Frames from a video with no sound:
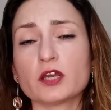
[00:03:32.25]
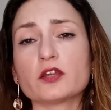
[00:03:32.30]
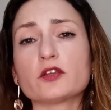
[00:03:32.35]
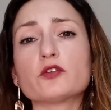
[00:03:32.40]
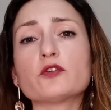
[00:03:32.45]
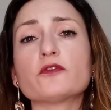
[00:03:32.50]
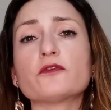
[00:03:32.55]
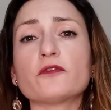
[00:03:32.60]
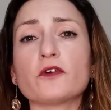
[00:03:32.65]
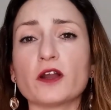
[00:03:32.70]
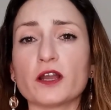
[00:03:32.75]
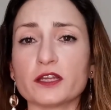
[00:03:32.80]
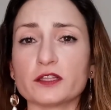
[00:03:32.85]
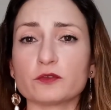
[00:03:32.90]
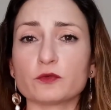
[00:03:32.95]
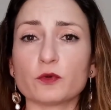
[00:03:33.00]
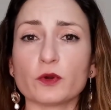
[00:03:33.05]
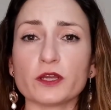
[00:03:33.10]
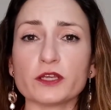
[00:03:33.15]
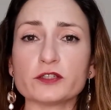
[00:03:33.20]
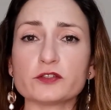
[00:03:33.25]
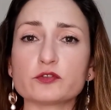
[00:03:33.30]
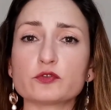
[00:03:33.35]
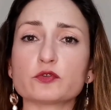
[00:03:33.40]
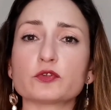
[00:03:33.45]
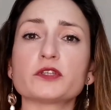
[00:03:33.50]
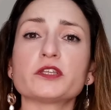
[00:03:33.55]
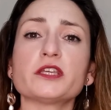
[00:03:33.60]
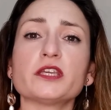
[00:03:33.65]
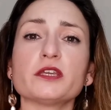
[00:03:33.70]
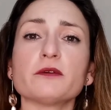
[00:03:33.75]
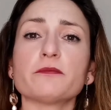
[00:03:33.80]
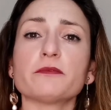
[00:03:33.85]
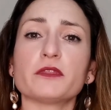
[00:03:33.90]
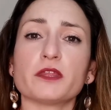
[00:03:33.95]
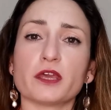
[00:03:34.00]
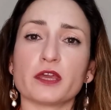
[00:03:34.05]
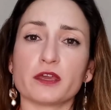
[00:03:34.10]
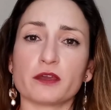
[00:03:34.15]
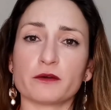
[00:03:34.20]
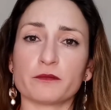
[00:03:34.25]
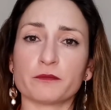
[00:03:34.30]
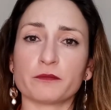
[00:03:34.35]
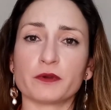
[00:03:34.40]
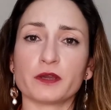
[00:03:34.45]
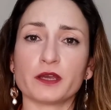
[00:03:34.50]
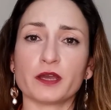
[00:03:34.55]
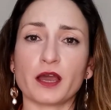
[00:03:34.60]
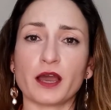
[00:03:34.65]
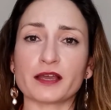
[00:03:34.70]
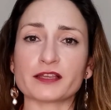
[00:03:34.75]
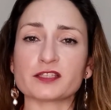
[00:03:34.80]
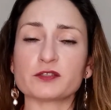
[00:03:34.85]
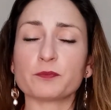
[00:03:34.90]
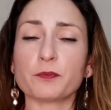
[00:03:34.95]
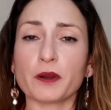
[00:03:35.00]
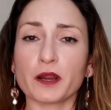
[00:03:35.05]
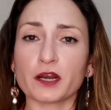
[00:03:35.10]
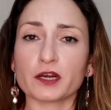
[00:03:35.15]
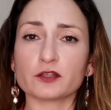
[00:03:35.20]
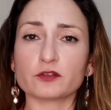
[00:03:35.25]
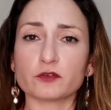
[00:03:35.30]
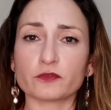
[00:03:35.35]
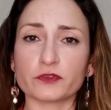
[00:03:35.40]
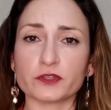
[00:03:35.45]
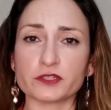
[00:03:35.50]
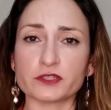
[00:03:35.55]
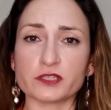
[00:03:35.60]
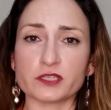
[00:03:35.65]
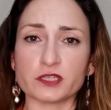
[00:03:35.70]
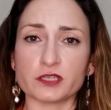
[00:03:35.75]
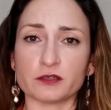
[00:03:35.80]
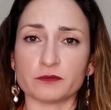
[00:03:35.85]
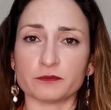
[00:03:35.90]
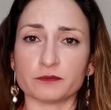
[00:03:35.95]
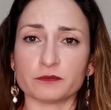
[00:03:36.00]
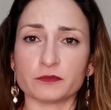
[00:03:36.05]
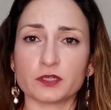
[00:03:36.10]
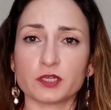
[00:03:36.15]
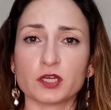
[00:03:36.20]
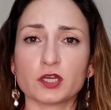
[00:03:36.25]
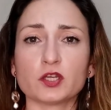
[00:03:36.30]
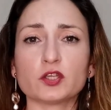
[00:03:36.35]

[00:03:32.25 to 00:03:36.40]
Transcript: you find ways to keep them as part of the team.